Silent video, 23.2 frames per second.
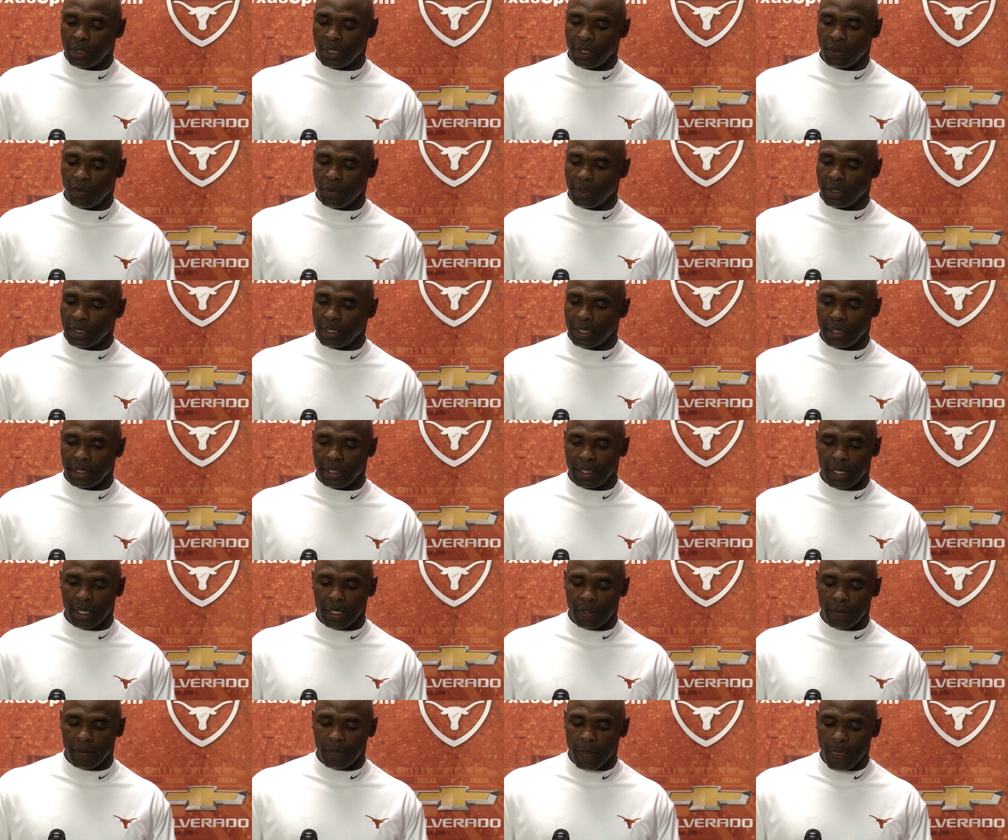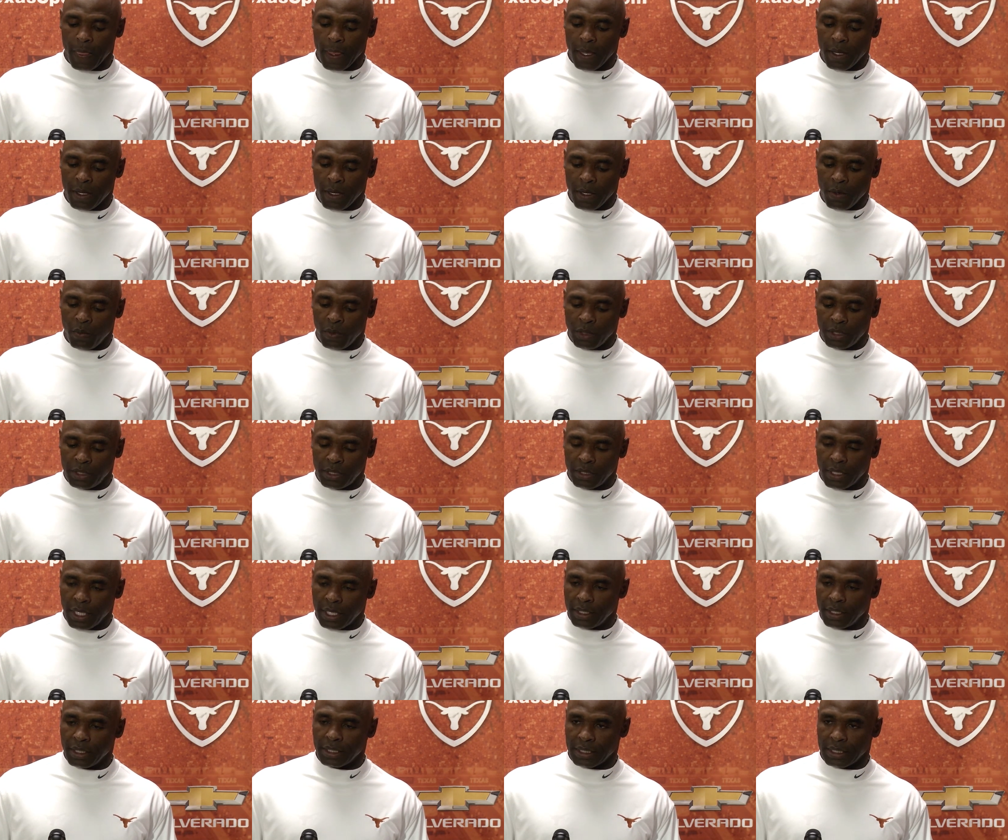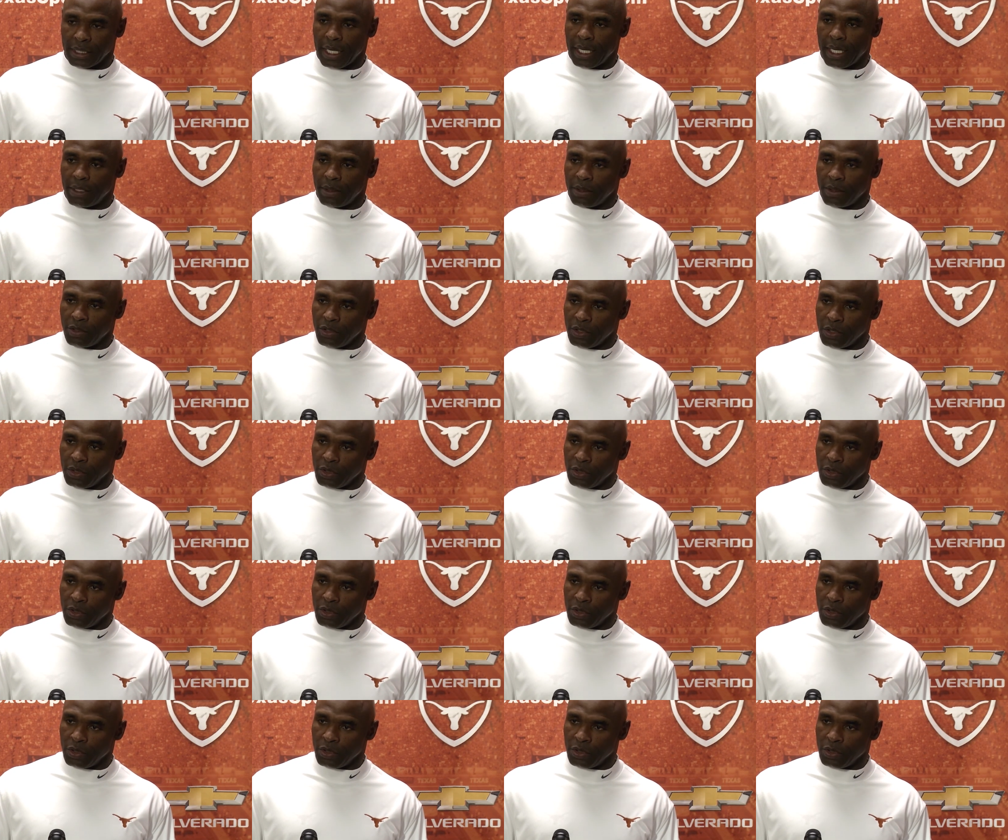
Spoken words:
know what the would you understand,